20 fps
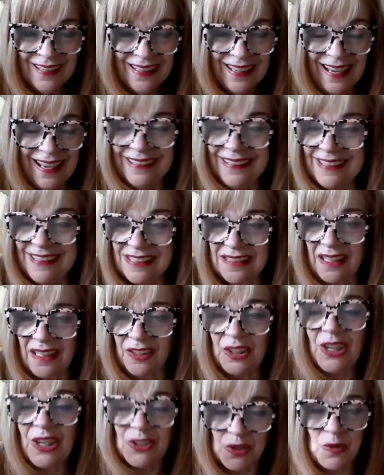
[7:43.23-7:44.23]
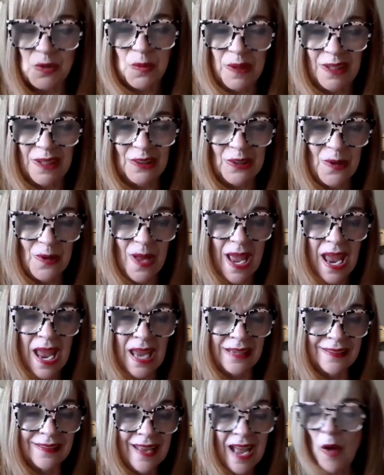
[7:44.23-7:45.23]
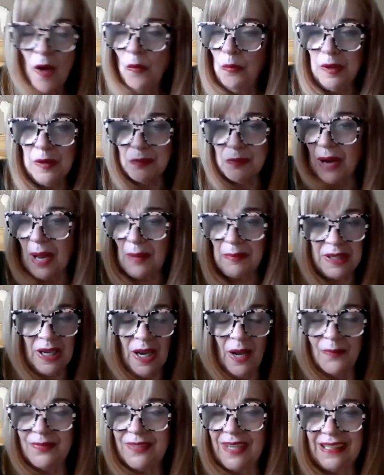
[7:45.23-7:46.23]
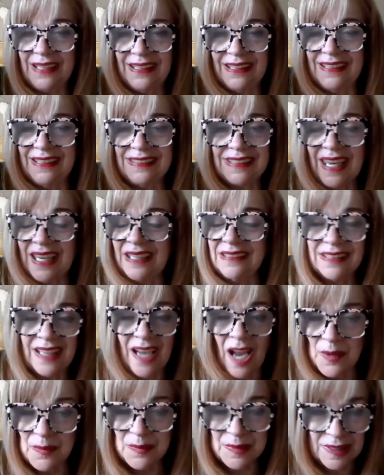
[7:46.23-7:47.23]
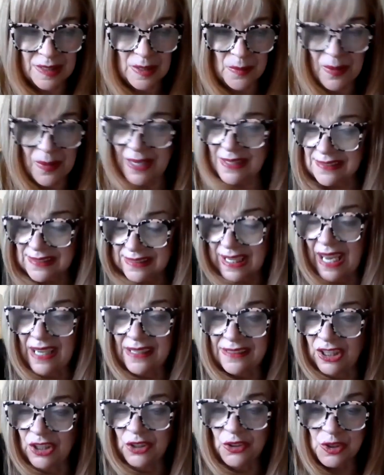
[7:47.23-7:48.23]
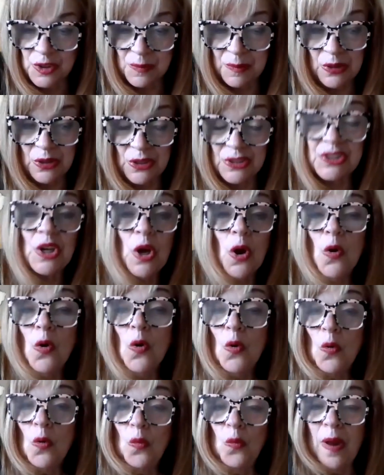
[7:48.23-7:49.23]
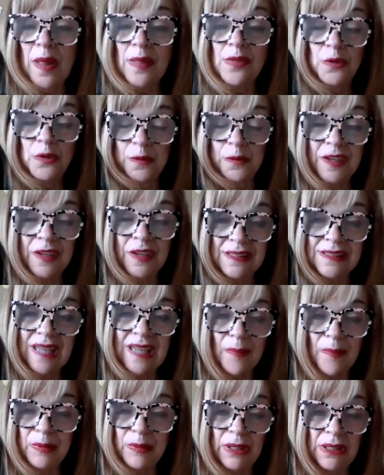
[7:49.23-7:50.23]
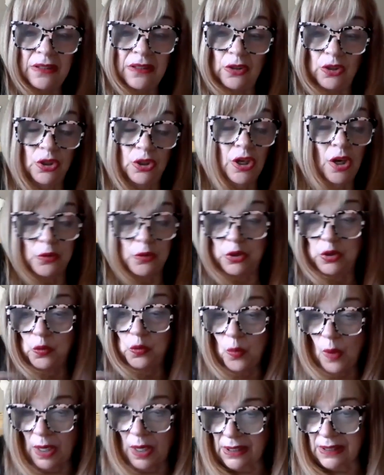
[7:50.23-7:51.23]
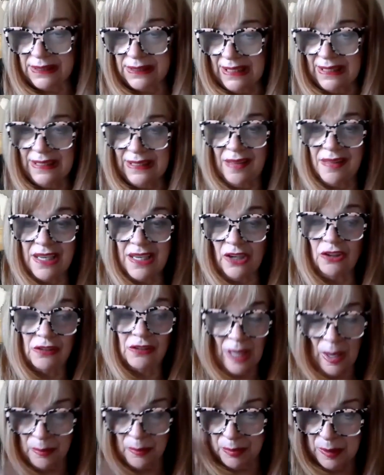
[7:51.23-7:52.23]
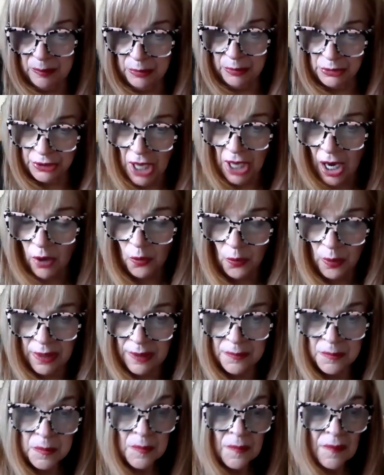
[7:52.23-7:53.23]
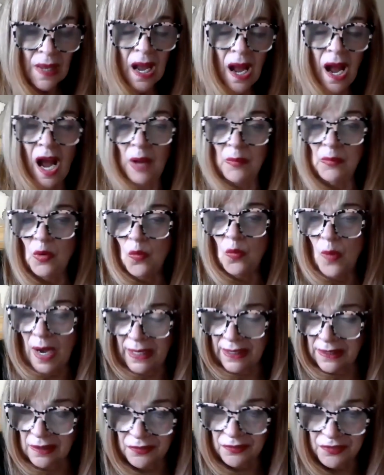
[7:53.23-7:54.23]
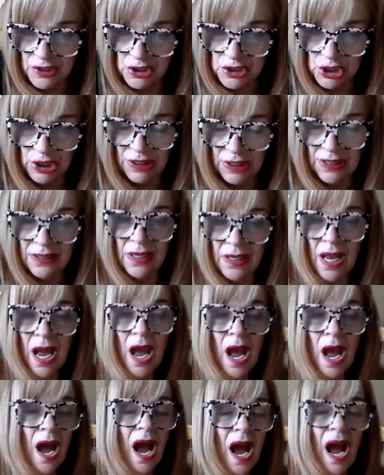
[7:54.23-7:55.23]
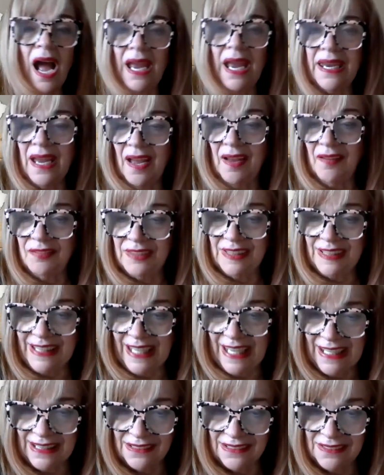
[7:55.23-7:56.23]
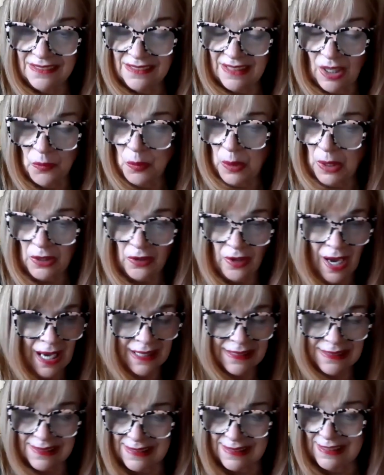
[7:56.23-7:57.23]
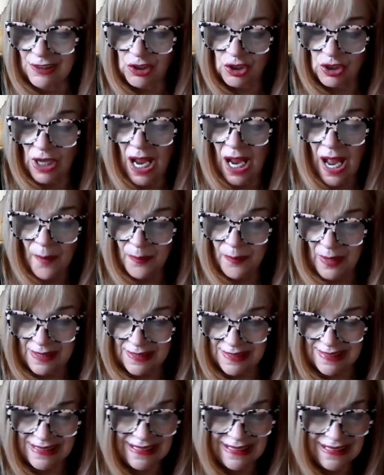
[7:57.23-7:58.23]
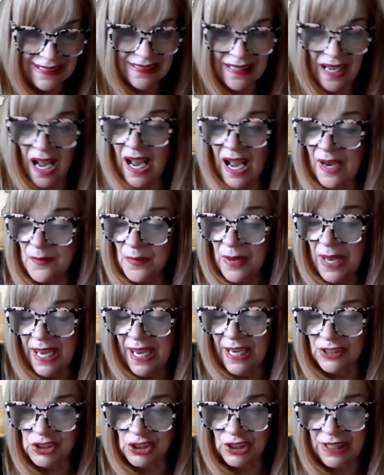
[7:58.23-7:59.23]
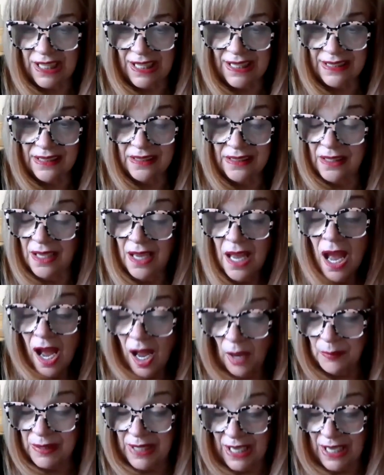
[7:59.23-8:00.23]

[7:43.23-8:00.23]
And he said, yes, you will. And we probably updated it 10 times in the past 10 years, because when new things happen, you want to get in there and let people know. And I'm a wedding officiant. I have Lynn, where I teach apostilles. I'm an